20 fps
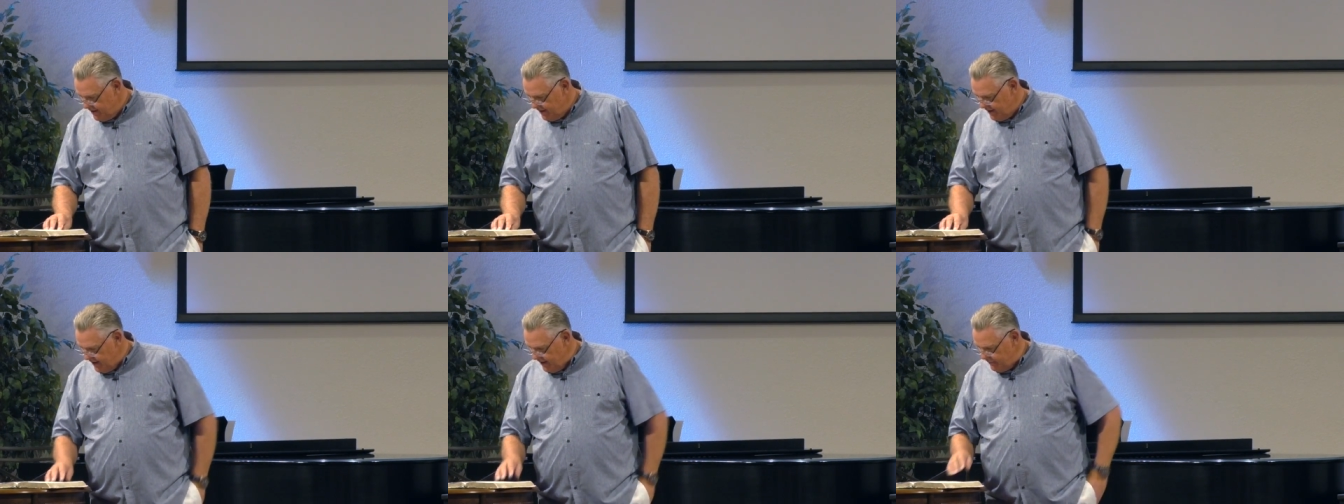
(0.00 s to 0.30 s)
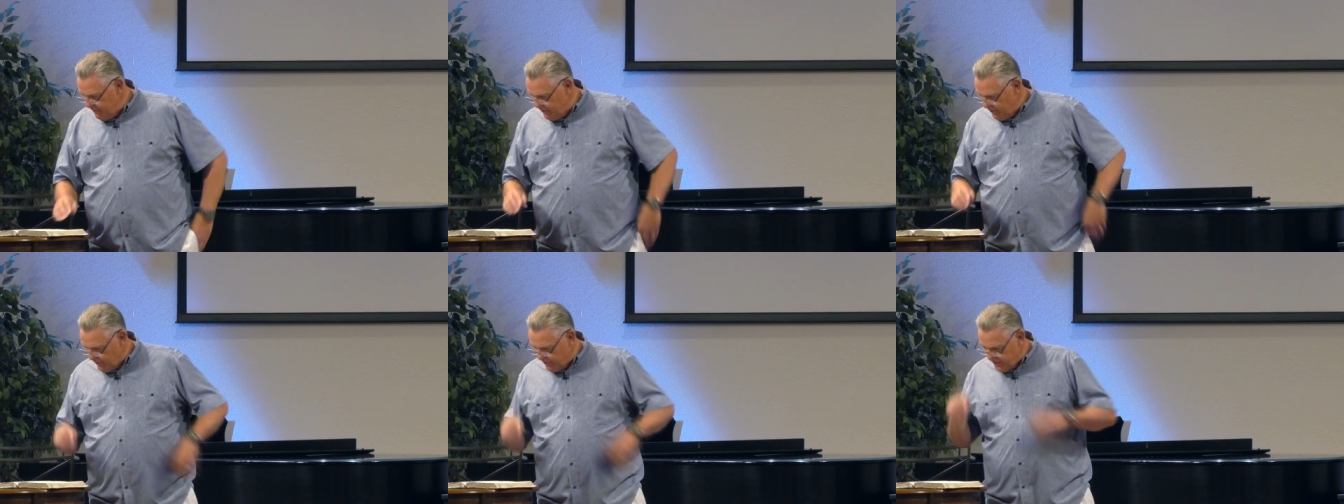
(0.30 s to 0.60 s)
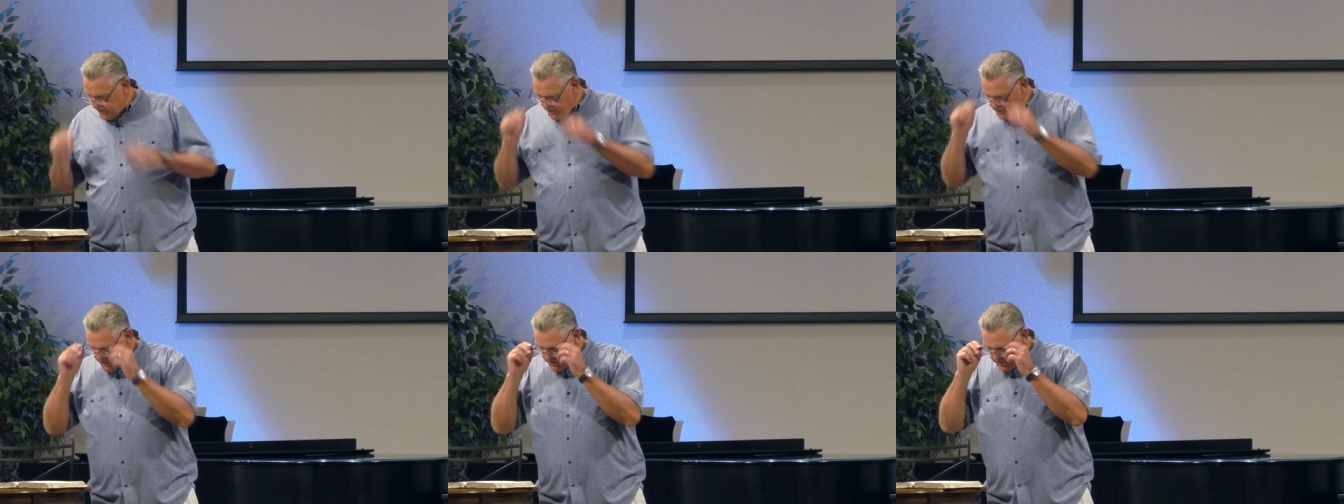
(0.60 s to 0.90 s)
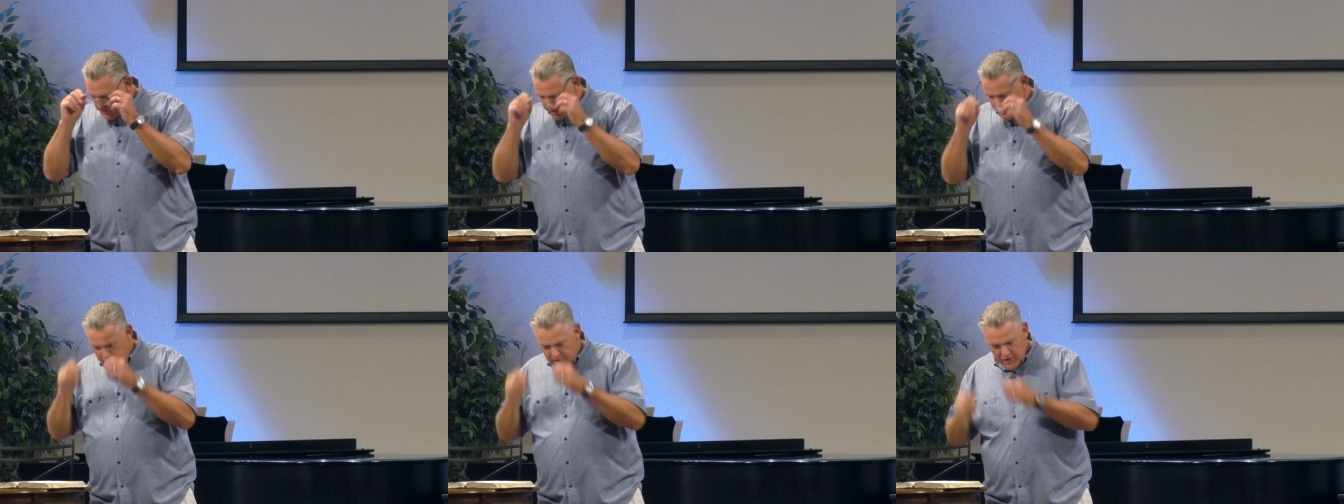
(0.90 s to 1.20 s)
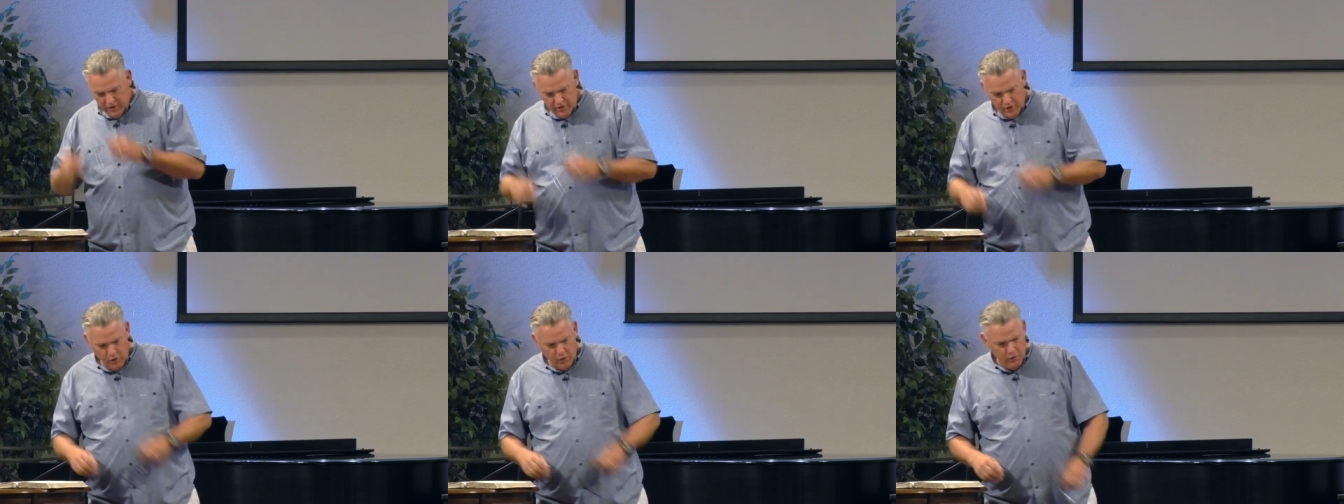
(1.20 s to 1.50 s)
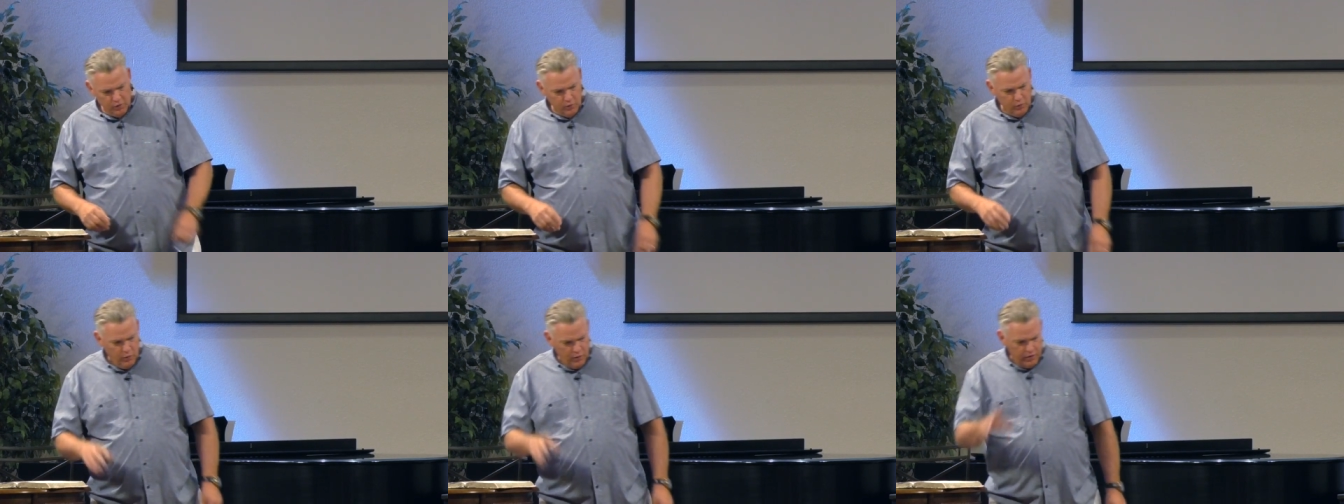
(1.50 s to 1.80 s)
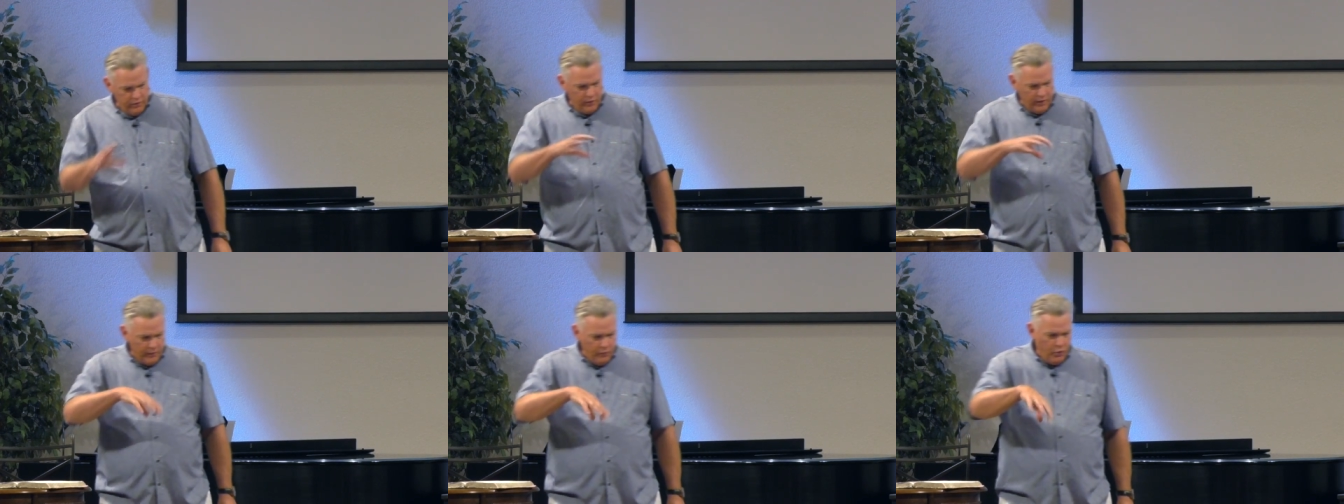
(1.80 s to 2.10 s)
Even though things don't
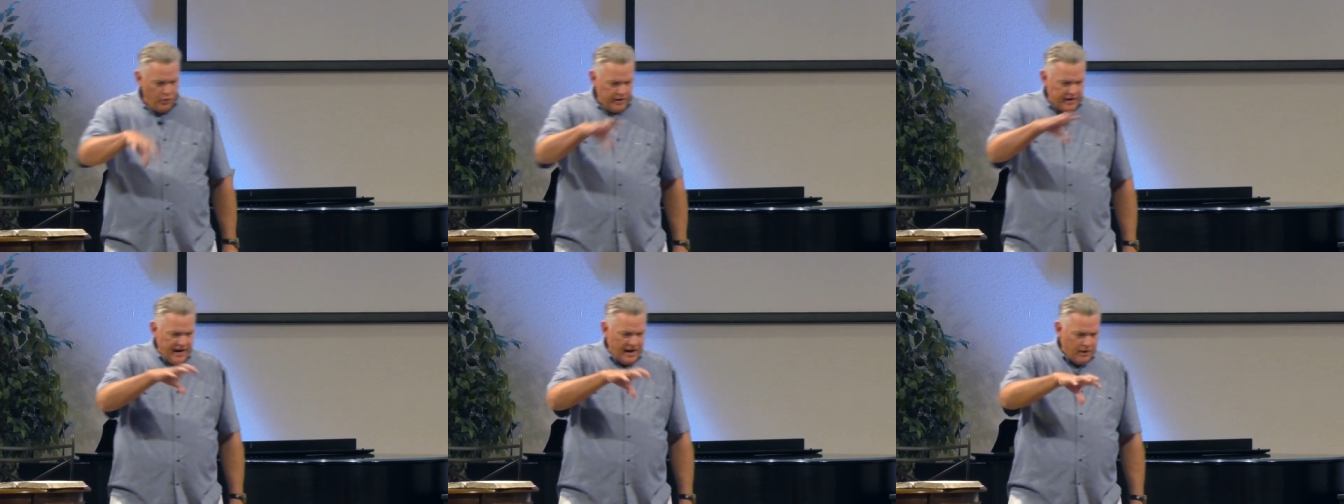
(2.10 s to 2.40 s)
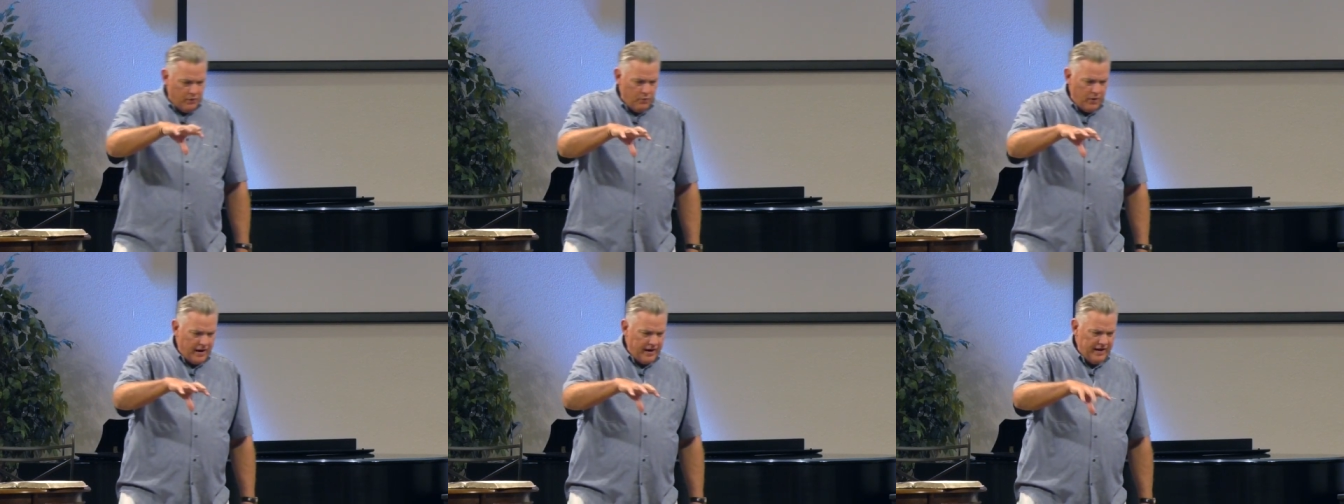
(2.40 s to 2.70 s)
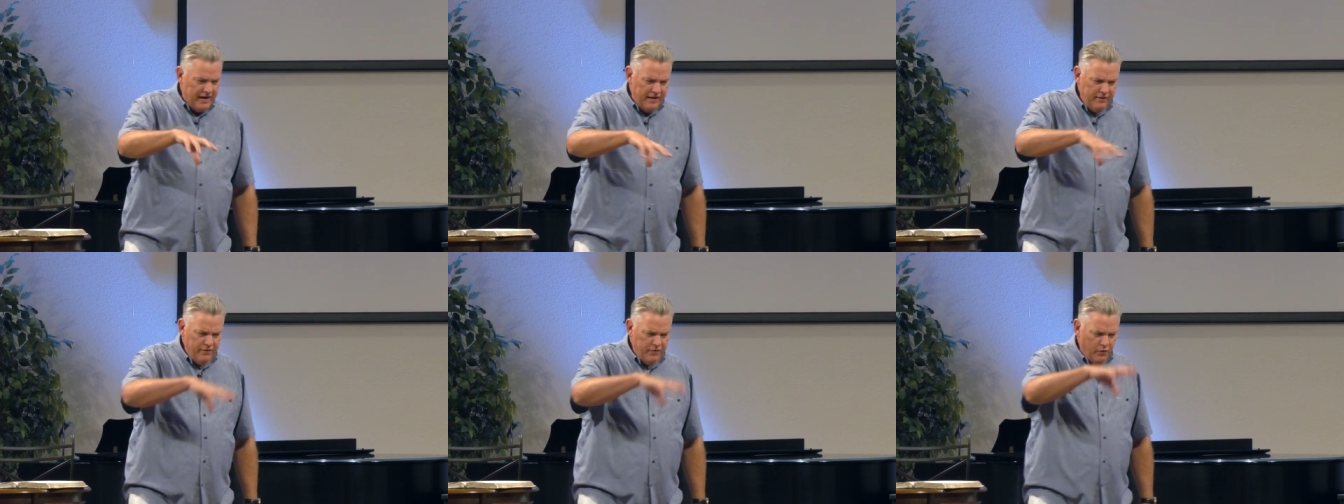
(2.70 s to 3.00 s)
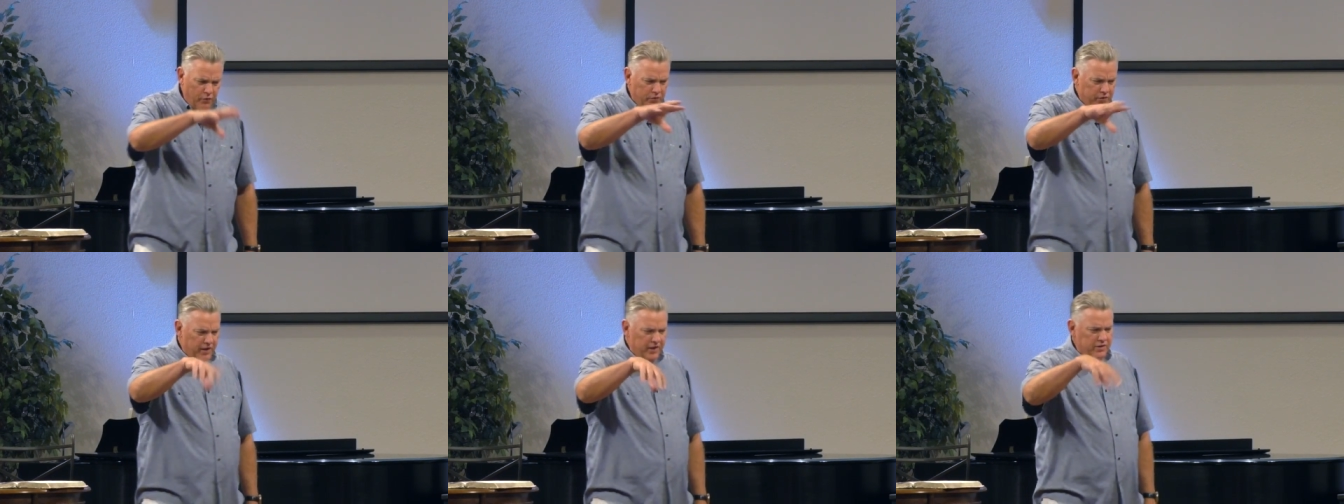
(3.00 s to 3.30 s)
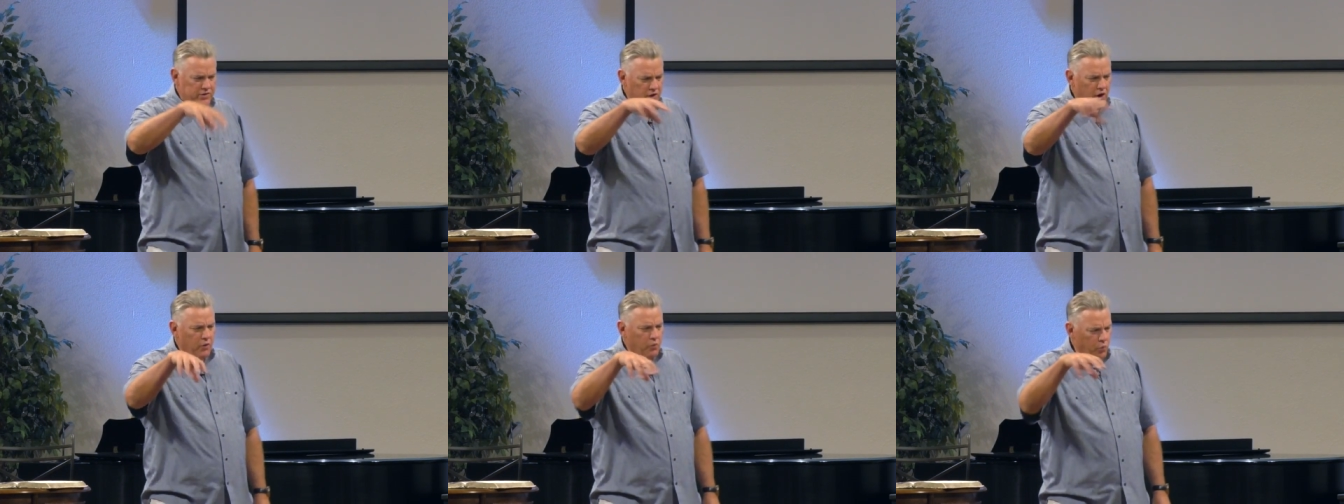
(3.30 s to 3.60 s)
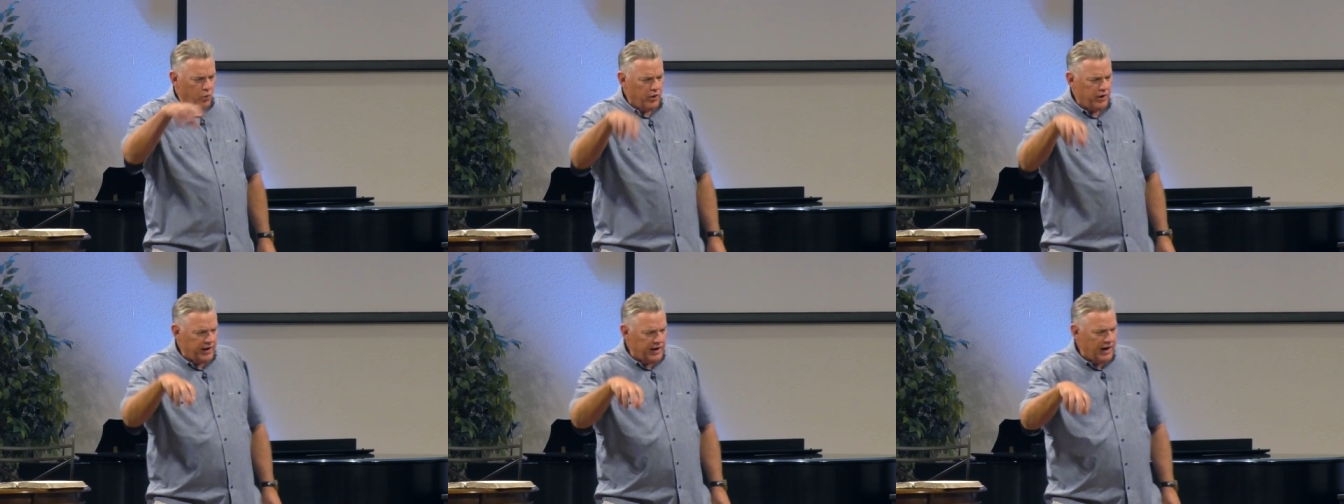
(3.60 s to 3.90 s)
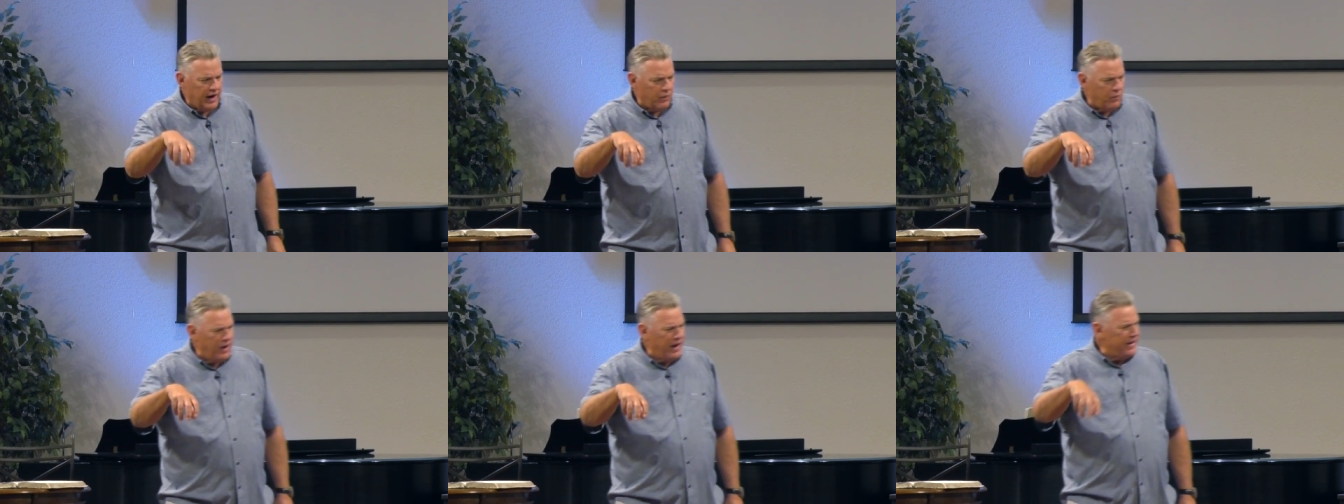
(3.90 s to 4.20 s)
work, work out right, and even though things aren't
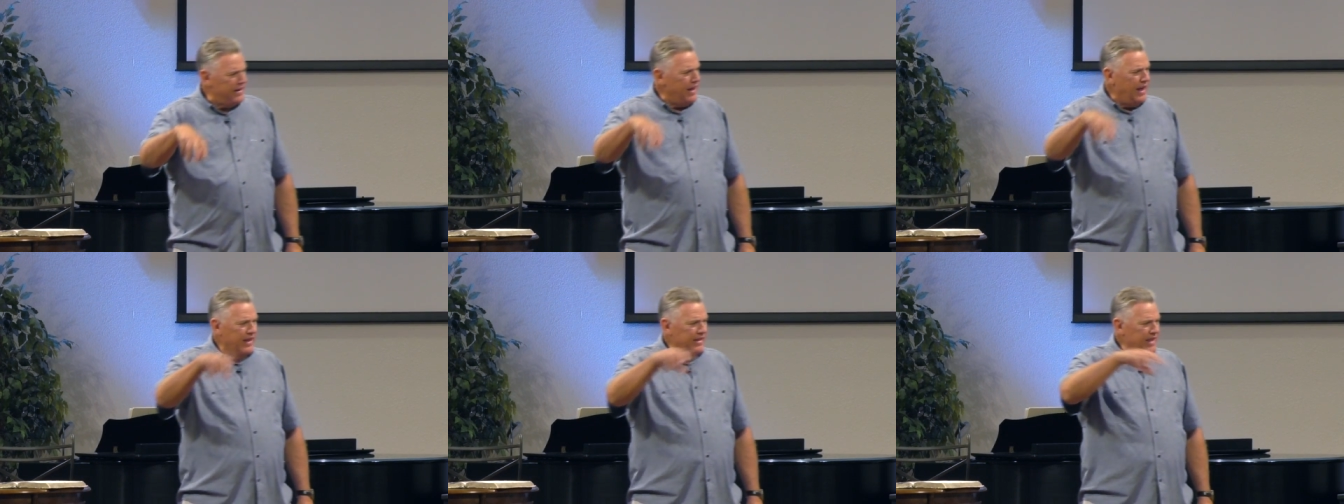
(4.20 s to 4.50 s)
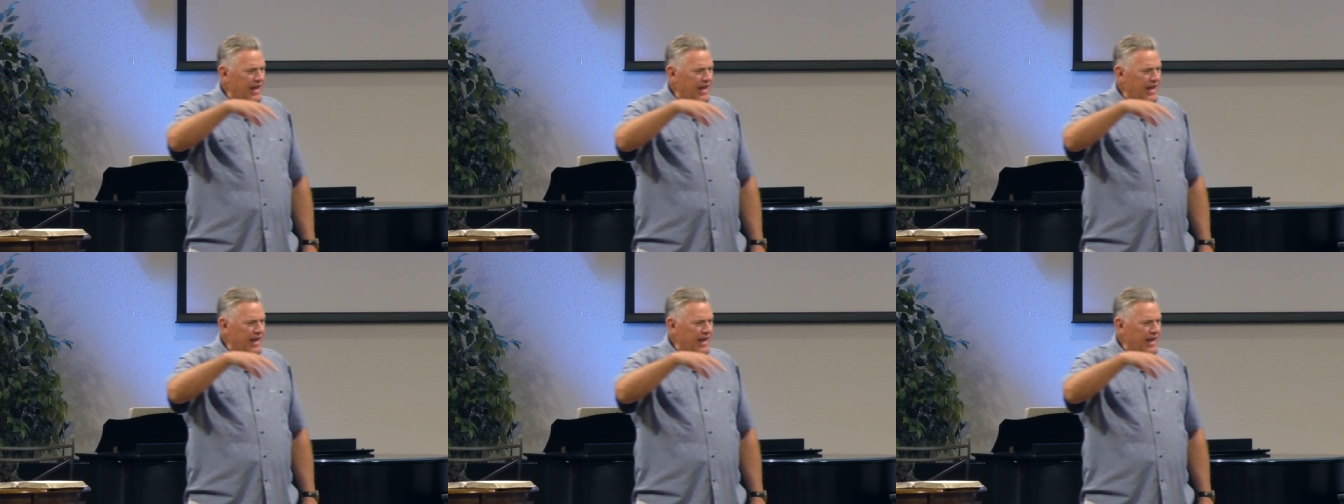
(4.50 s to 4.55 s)
working out right,